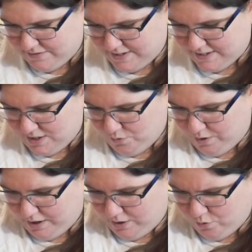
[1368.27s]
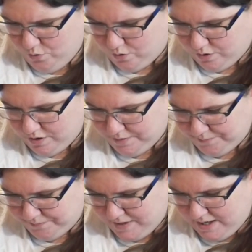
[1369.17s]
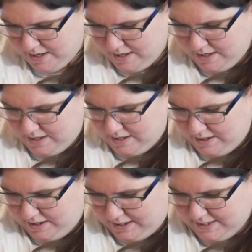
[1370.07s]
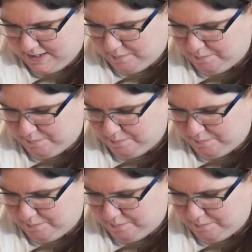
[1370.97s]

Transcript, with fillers: if this is gonna work. Ooh, it cuts like